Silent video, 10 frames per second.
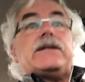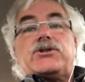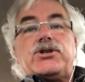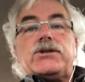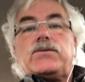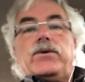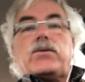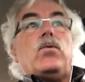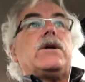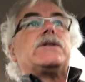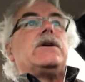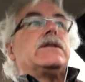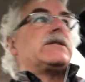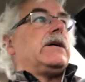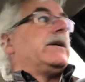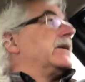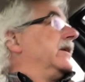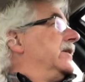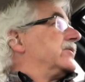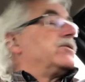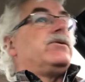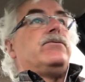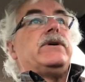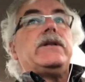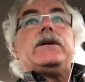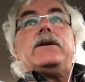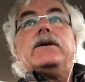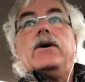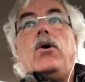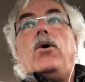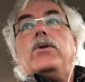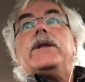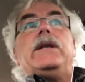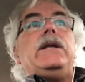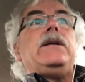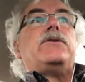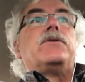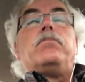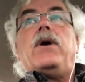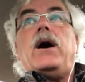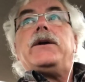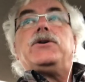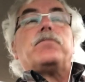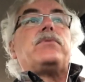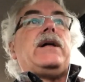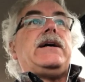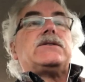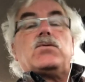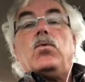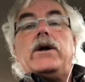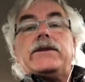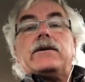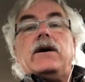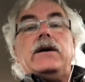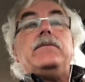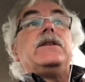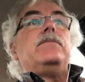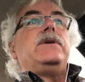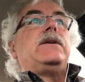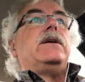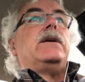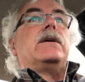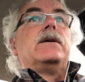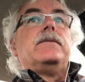it just with what's on site. So you really only need to buy your plants one time in the beginning.